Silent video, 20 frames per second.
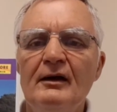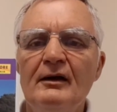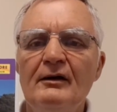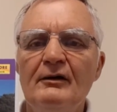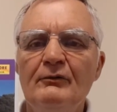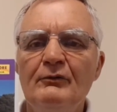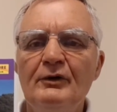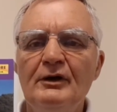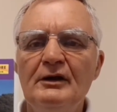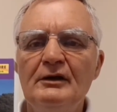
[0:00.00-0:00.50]

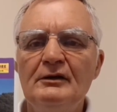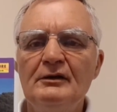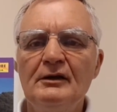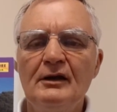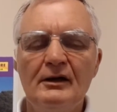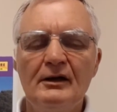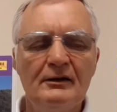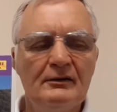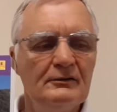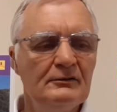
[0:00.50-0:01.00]

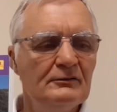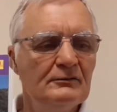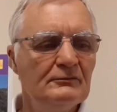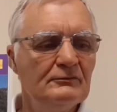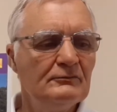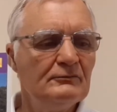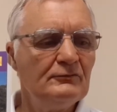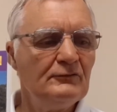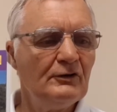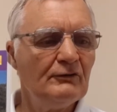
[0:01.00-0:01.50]
When
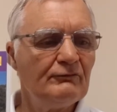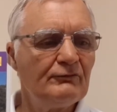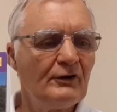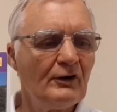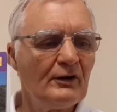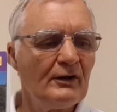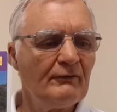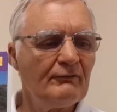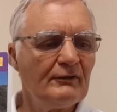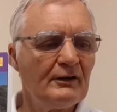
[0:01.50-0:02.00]
you've got
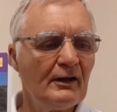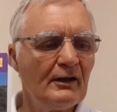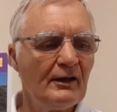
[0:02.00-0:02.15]
everything,